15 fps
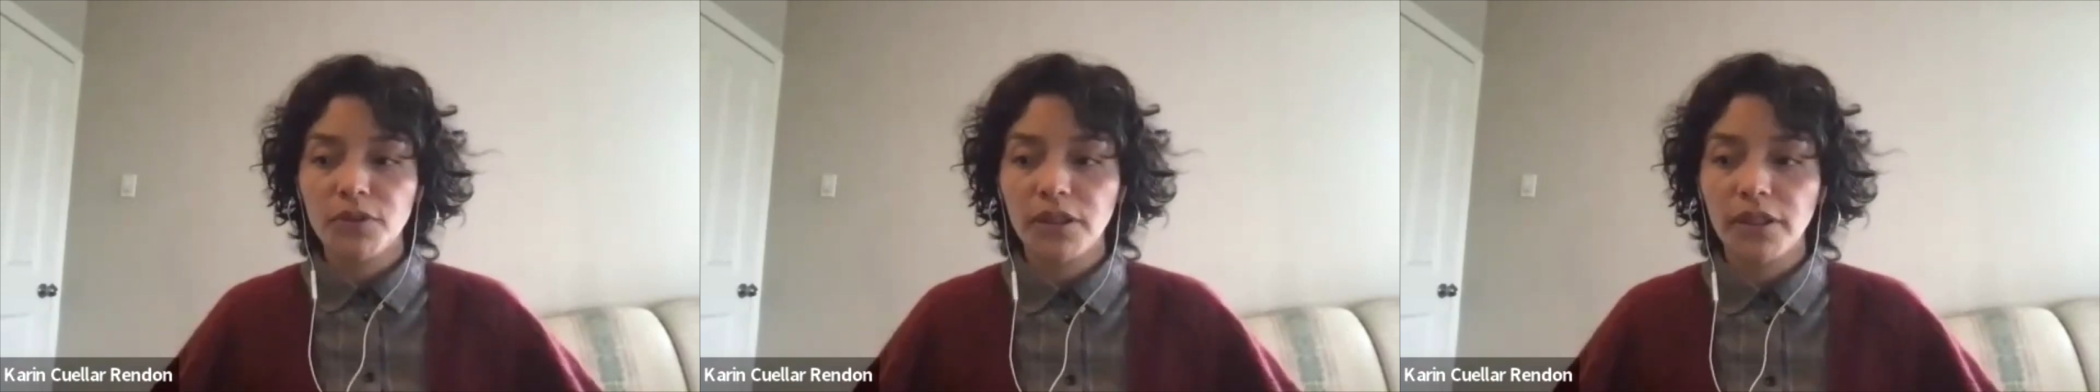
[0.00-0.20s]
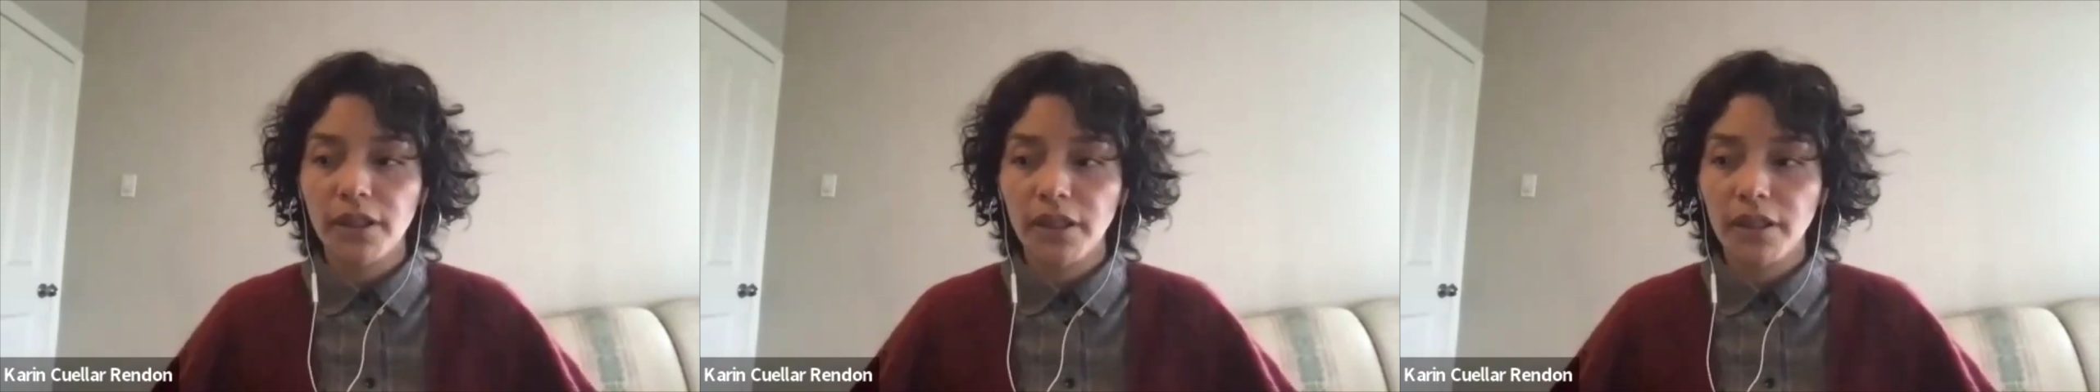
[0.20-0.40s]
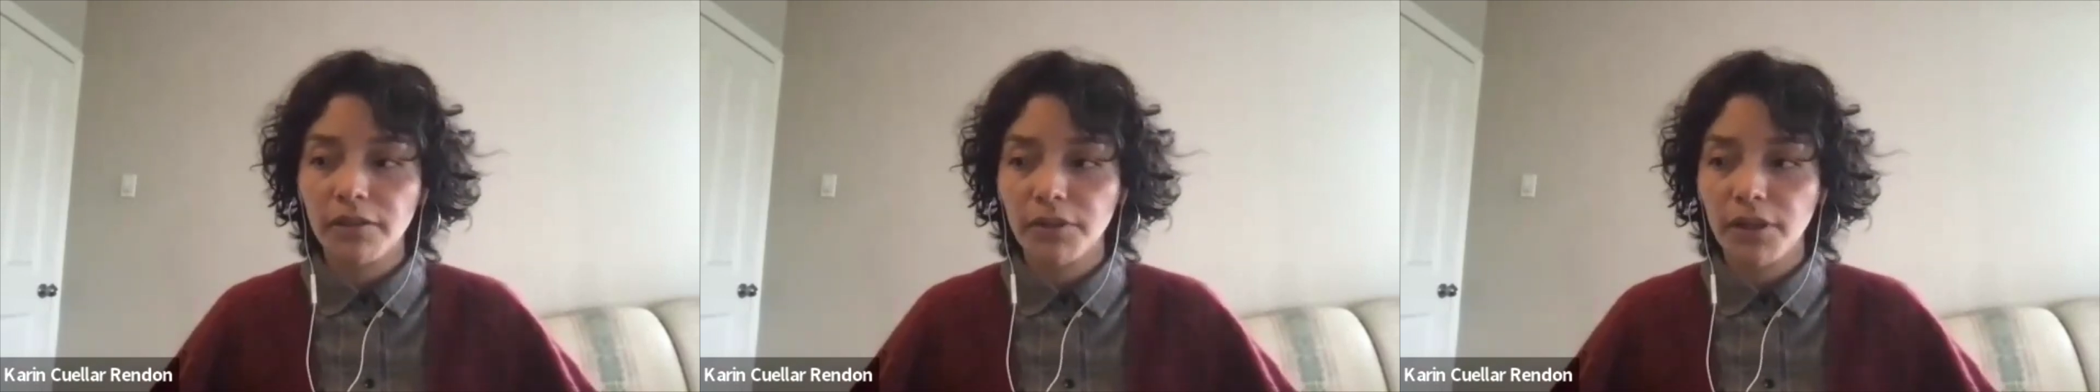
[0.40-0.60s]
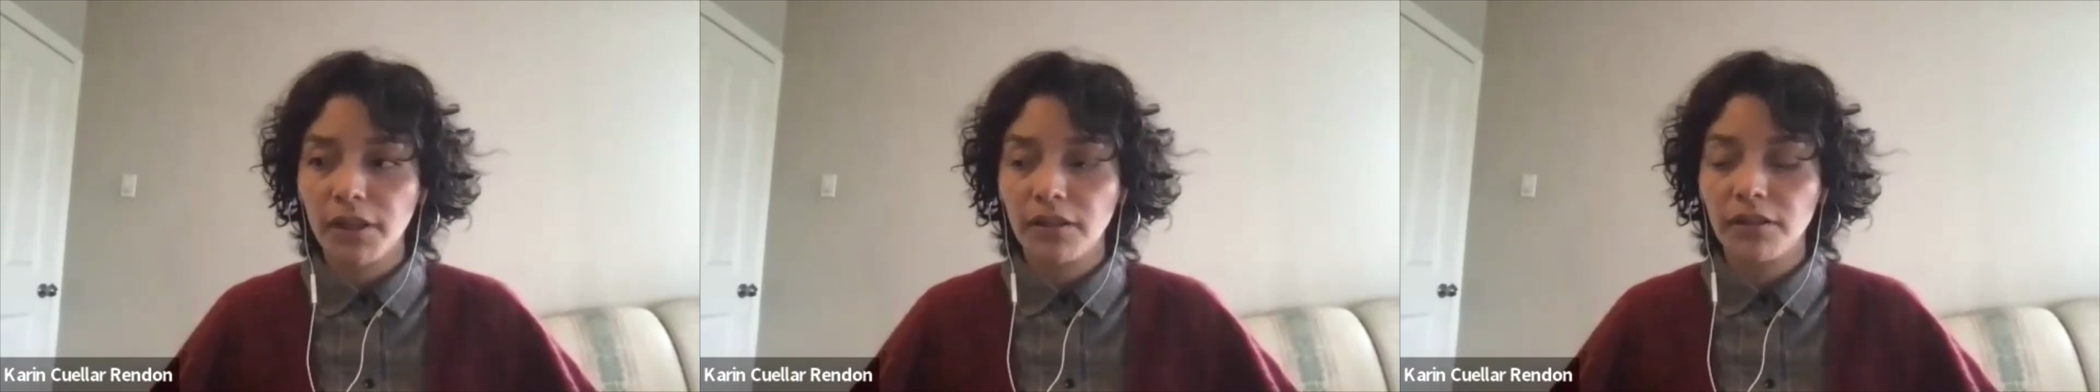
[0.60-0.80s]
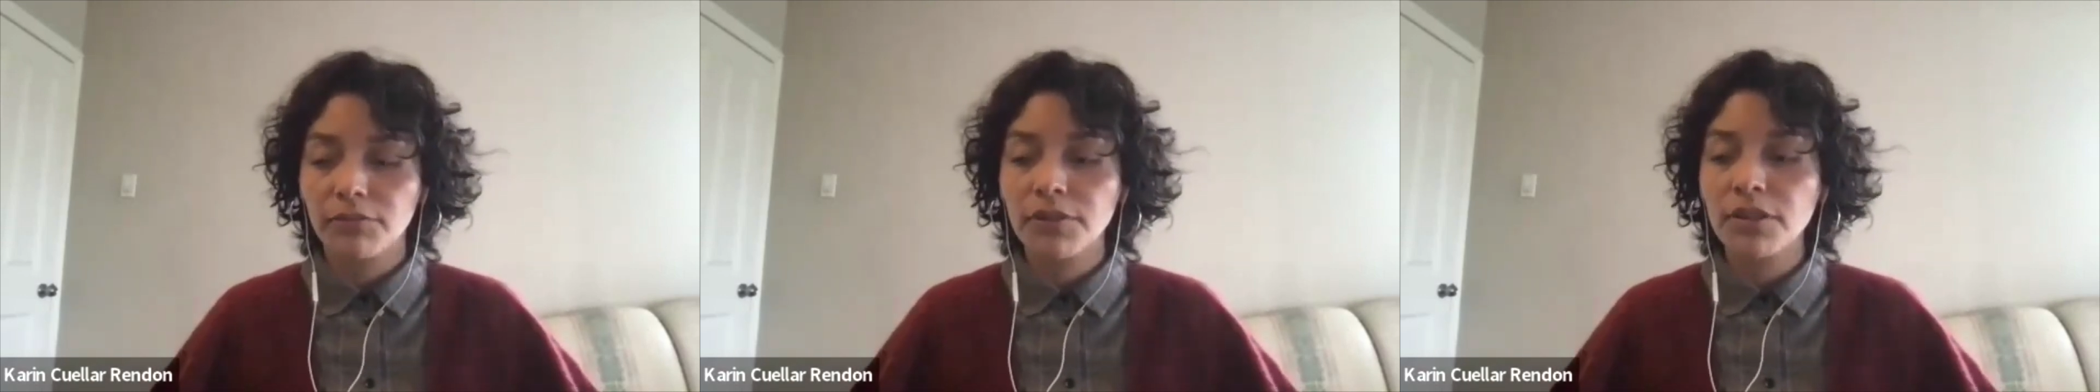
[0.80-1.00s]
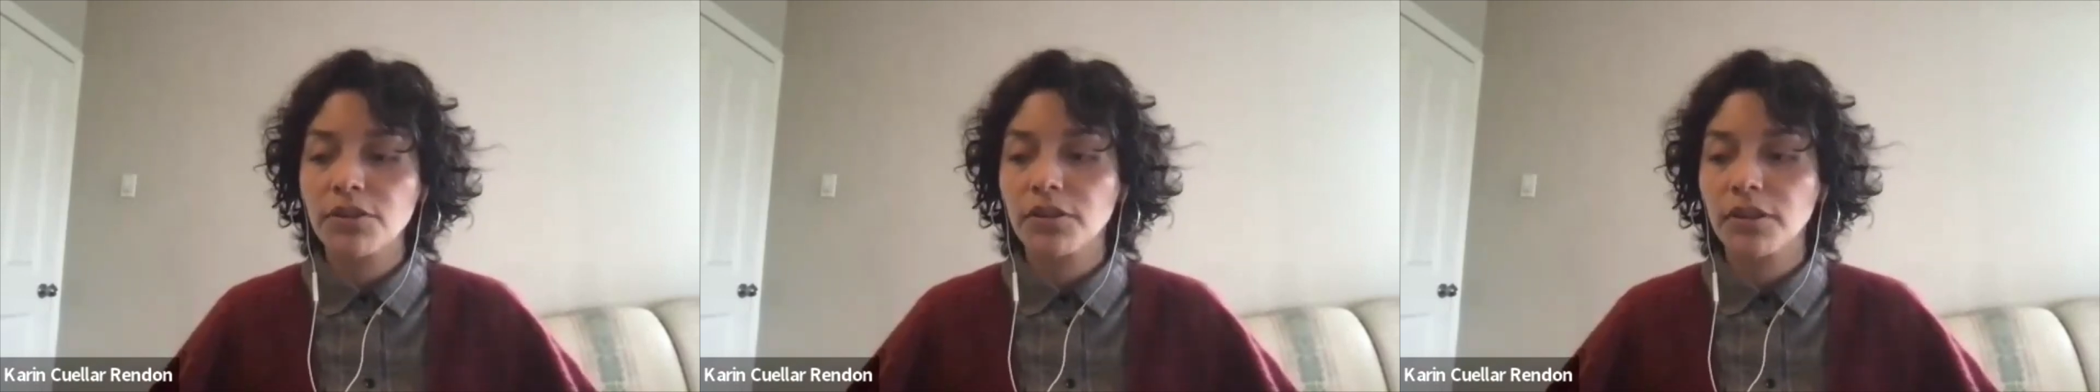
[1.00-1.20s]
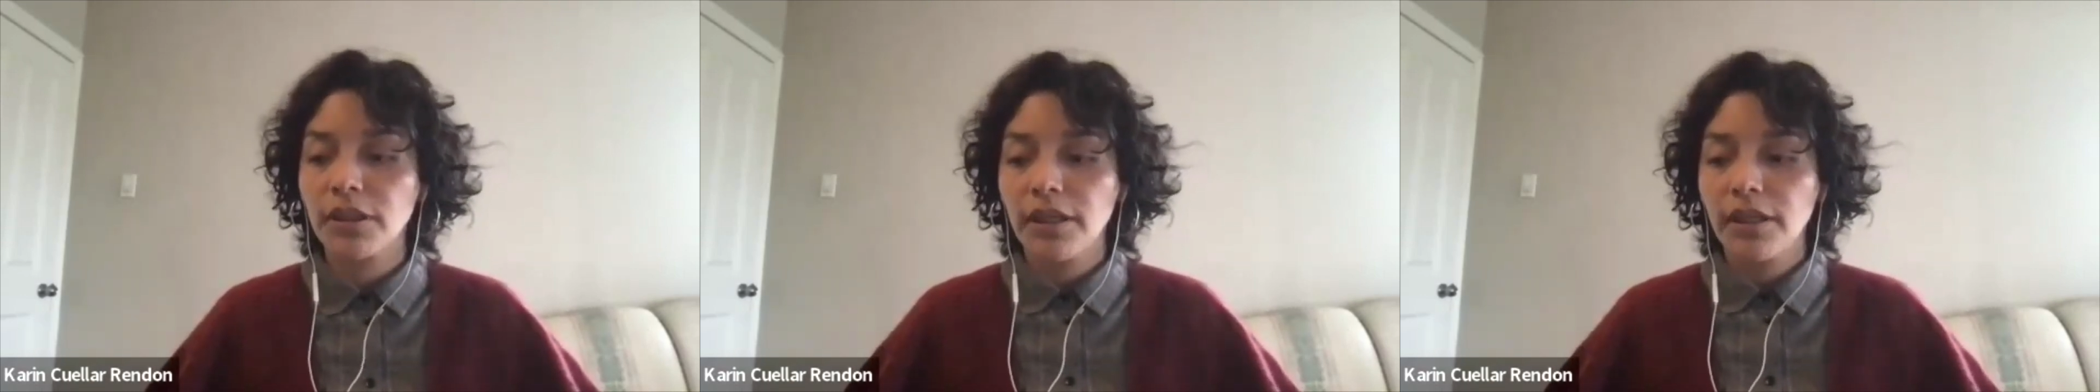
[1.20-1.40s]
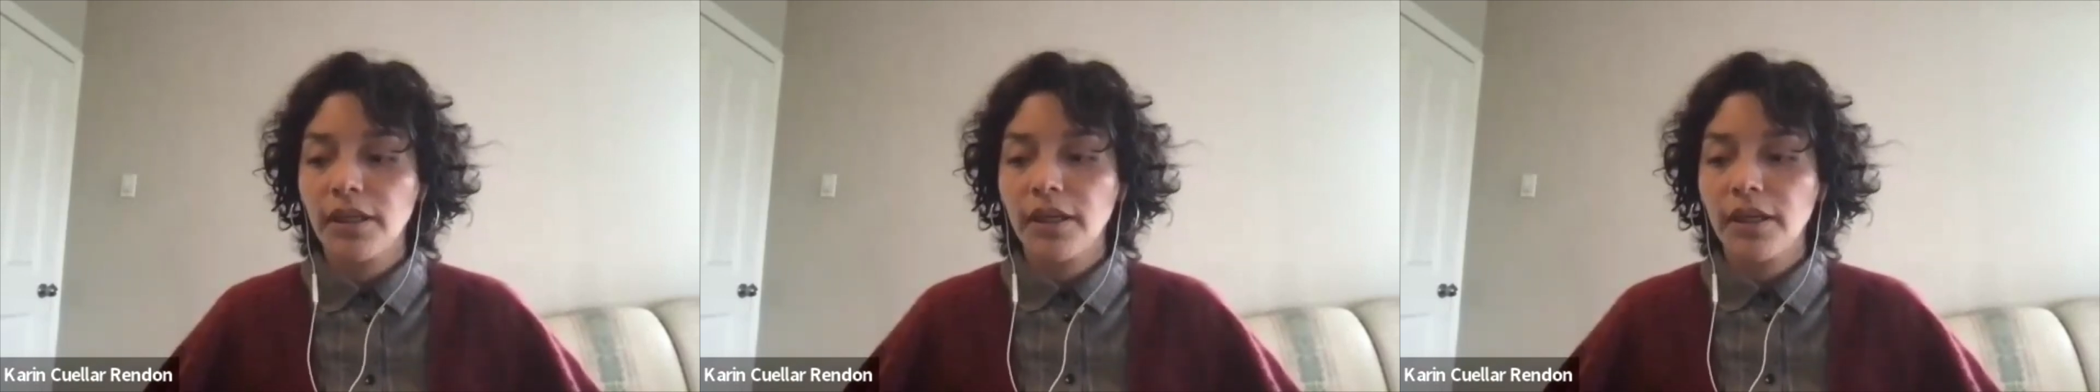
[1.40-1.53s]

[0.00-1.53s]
in the area, in the region,